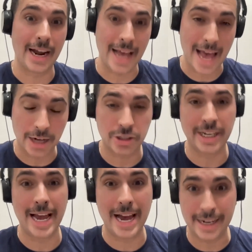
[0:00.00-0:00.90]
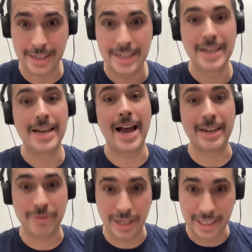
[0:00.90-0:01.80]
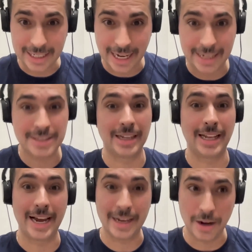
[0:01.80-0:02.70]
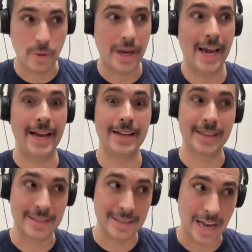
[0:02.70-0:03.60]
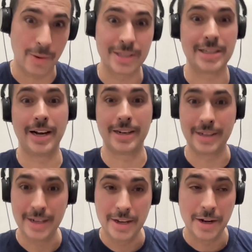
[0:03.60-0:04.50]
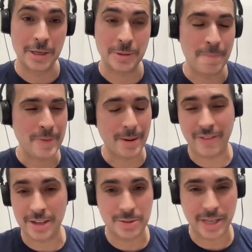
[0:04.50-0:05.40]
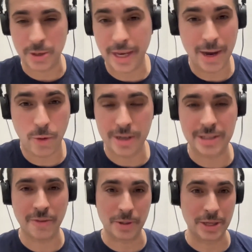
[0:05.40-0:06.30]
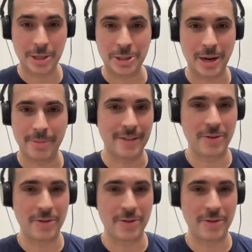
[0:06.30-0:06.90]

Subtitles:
to actually edit and really get into like, okay, this is how it's done. Because my fiance was like, you can't call yourself a production company if